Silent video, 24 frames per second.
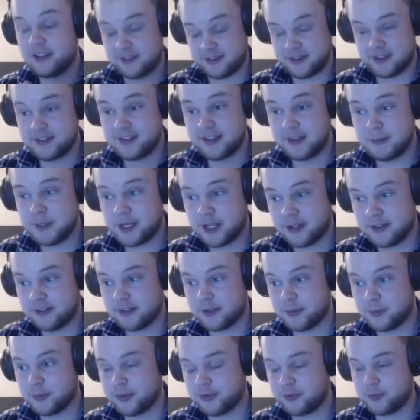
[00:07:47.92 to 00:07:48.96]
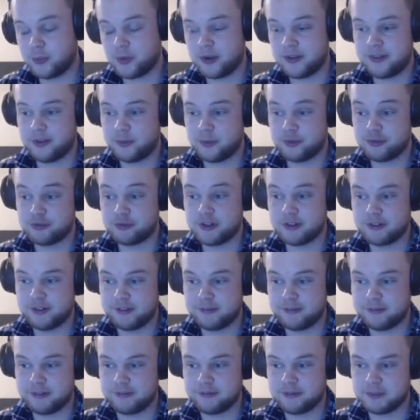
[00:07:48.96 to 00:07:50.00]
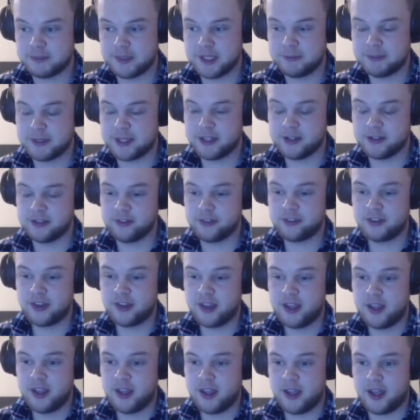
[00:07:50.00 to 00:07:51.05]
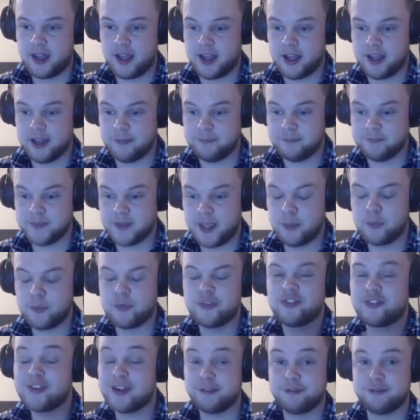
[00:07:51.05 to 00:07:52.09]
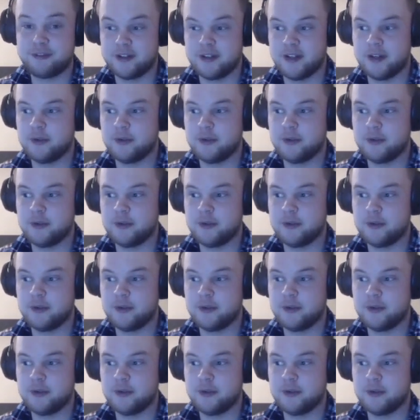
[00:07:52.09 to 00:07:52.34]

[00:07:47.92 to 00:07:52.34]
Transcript: Demon Hunter was one that was really, really fun for me because it was different.